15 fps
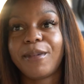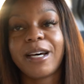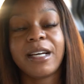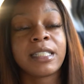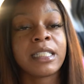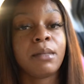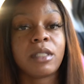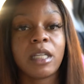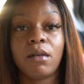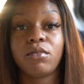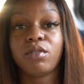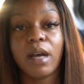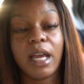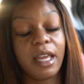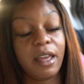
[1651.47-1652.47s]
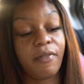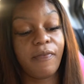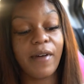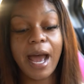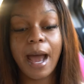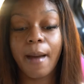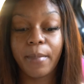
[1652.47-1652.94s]
Because sometimes you might get
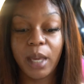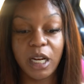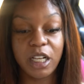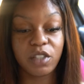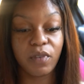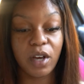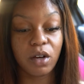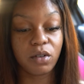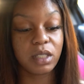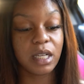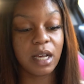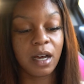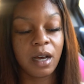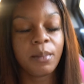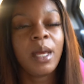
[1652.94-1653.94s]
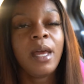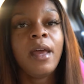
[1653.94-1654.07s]
five minutes phone time.